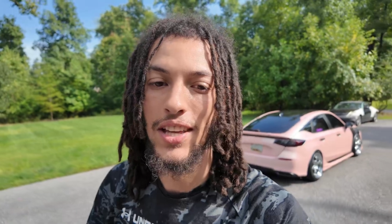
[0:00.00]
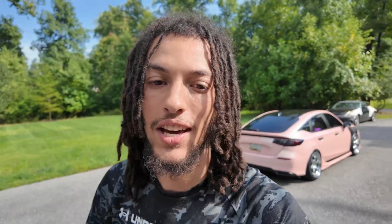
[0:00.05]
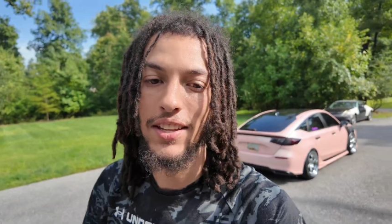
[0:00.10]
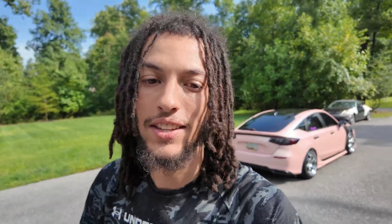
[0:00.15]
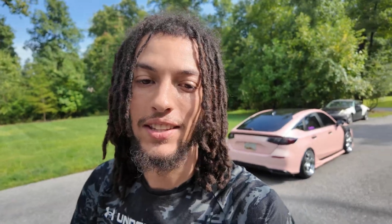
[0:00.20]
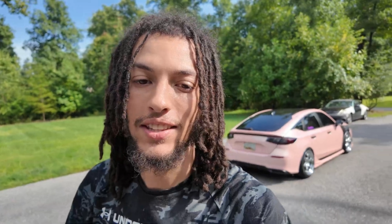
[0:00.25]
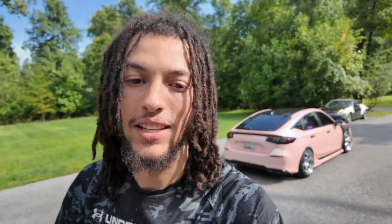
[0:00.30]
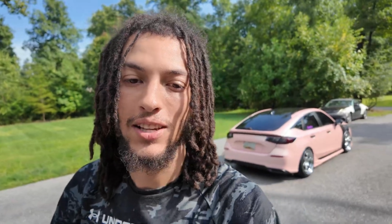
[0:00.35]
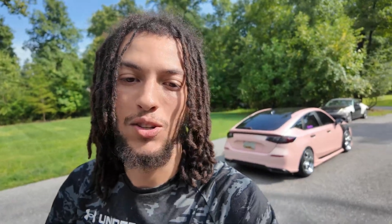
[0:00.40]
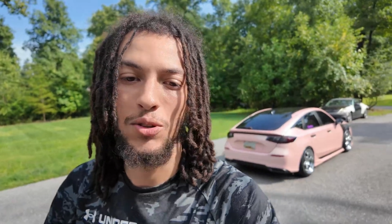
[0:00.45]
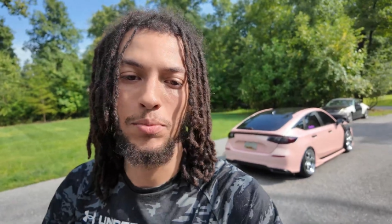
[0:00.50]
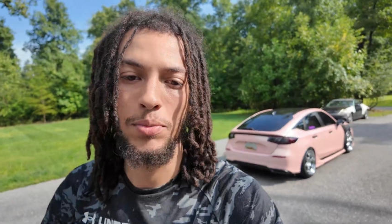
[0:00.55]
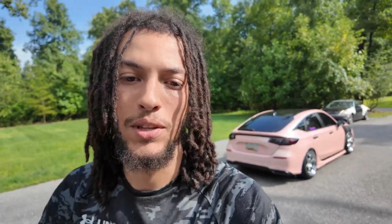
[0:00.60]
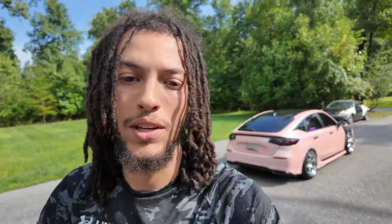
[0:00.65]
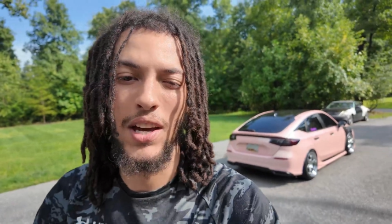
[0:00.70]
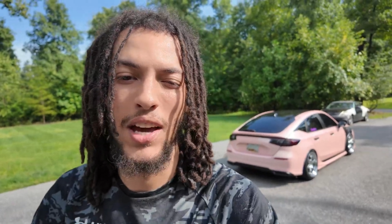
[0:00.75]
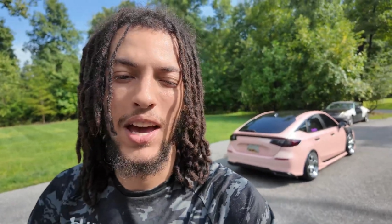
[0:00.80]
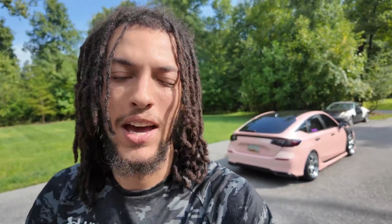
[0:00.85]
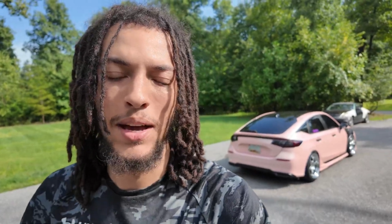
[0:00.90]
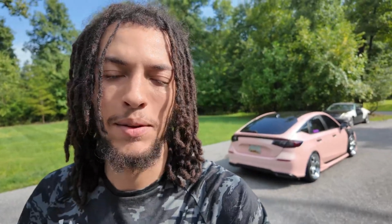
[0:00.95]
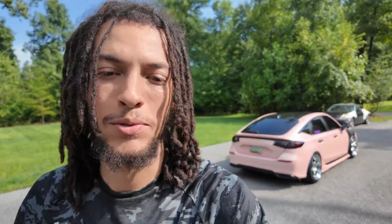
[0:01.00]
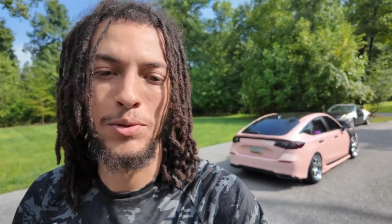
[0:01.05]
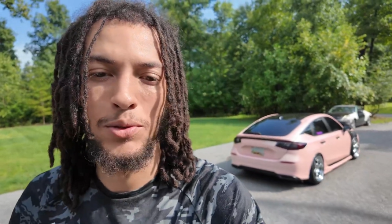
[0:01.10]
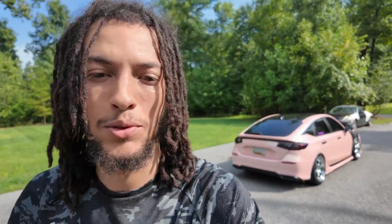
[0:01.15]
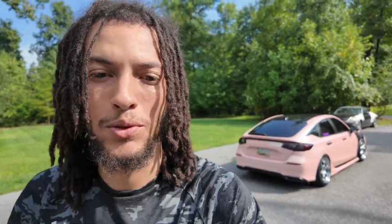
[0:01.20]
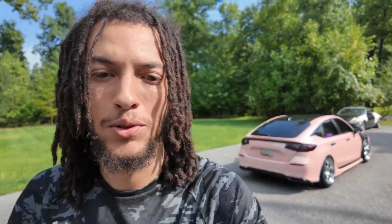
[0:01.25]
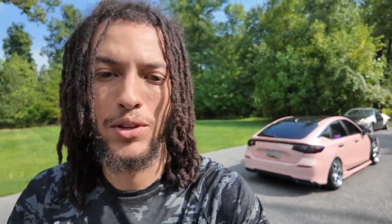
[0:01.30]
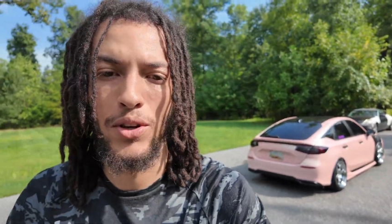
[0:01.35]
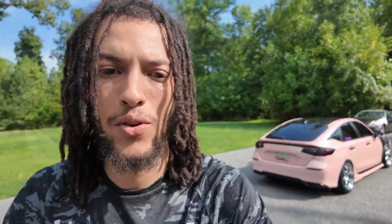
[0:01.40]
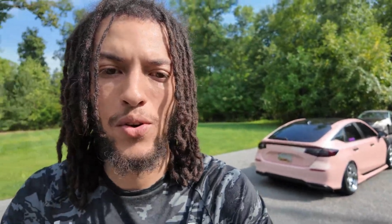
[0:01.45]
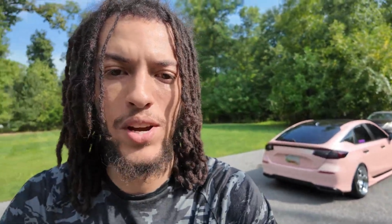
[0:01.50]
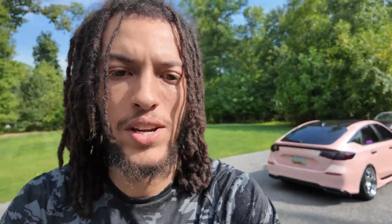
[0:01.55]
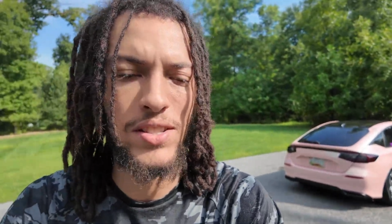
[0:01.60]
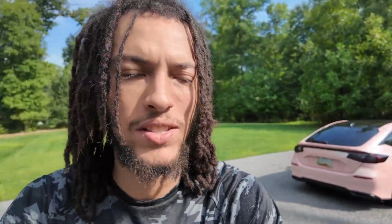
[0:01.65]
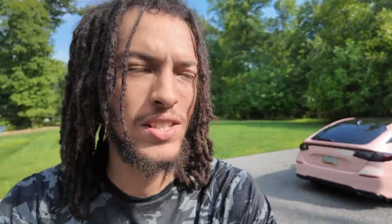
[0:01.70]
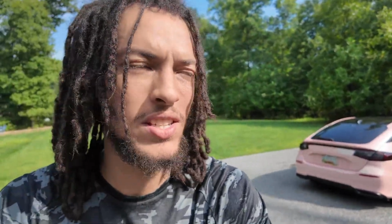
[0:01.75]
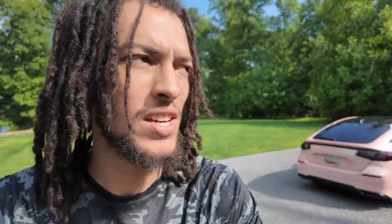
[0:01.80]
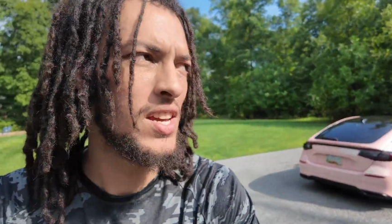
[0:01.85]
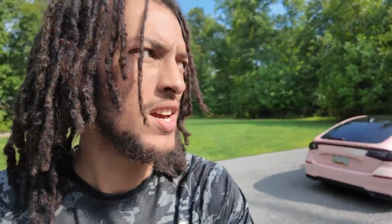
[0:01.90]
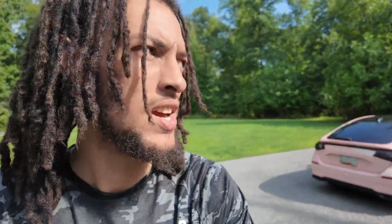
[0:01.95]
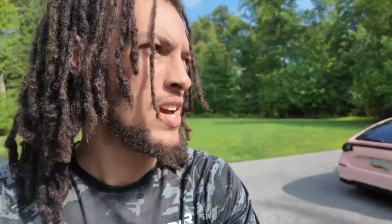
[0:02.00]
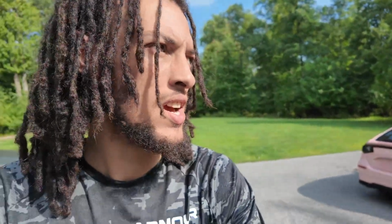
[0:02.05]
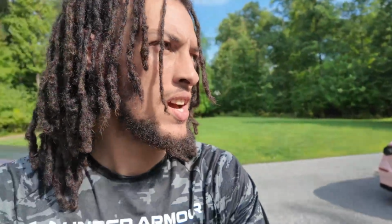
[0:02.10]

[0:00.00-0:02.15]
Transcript: I think that would be absolutely crazy.